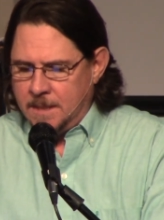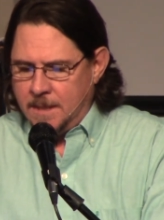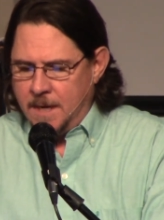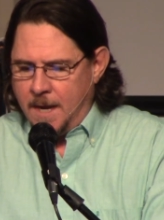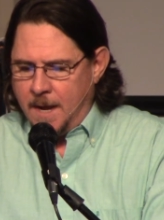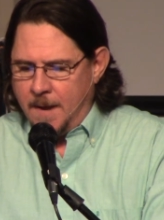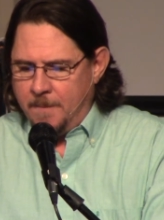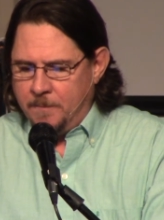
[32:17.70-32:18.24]

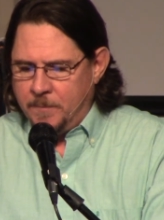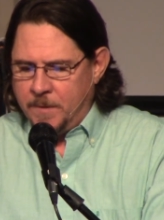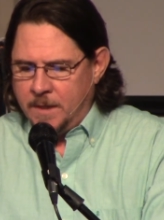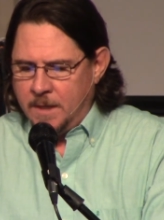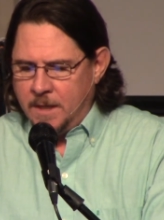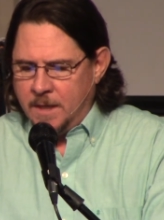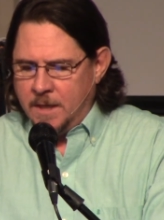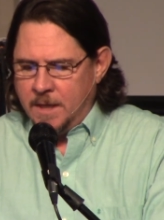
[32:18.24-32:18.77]
Yeah.
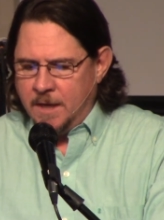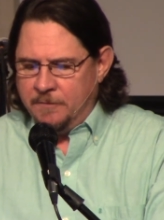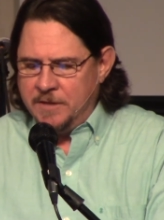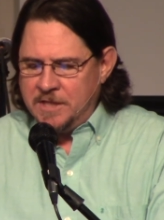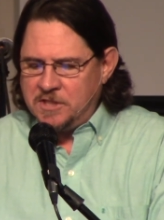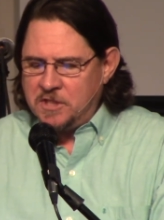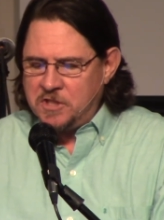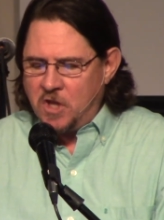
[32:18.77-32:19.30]
If
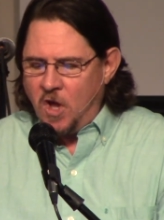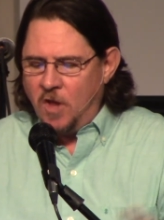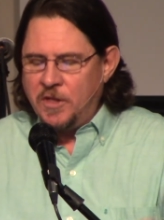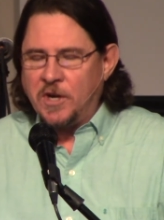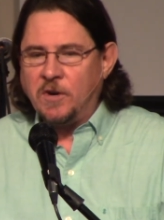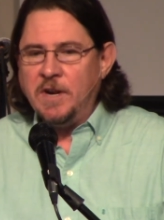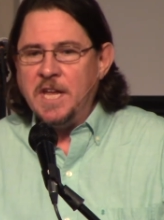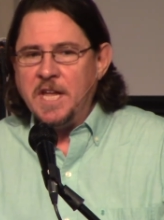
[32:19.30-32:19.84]
this is all
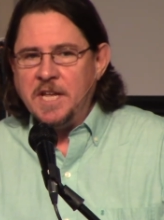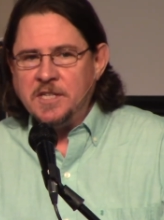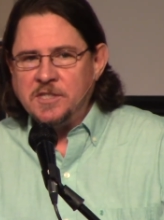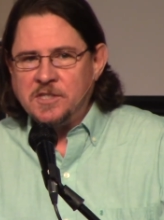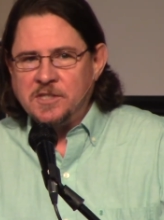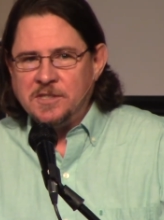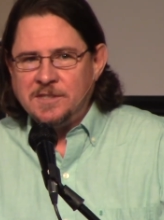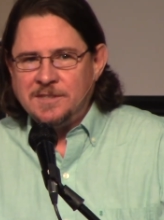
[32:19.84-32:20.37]
there
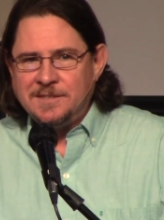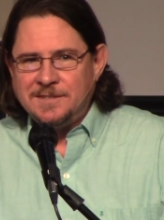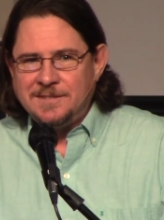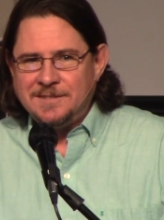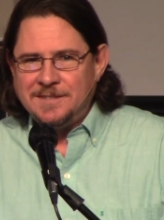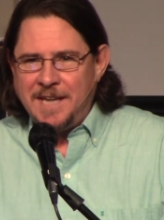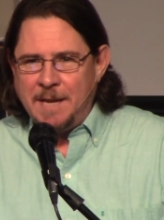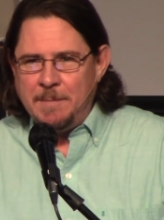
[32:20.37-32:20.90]
is,
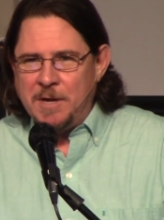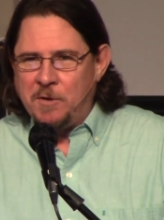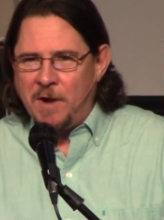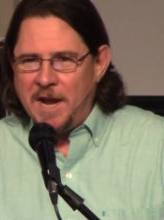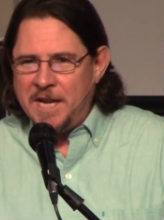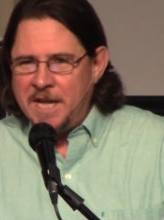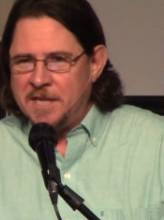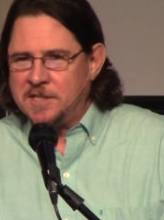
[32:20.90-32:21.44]
Amy
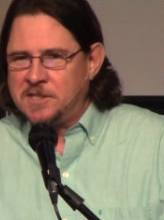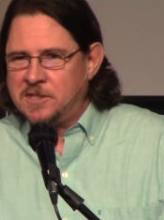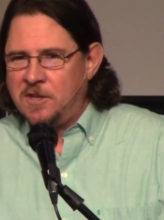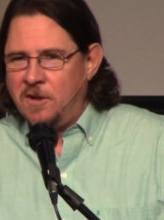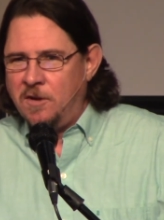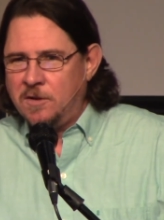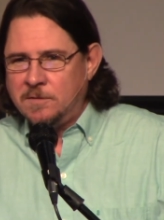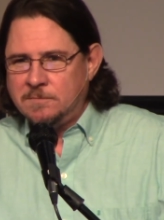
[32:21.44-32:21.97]
Grant had a
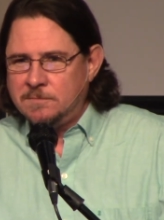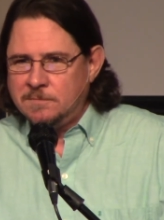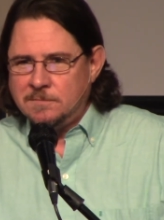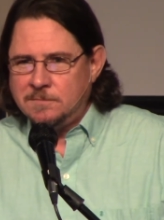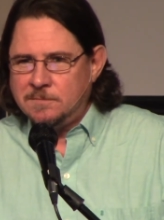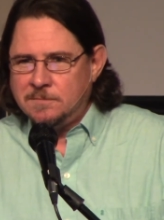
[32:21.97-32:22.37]
song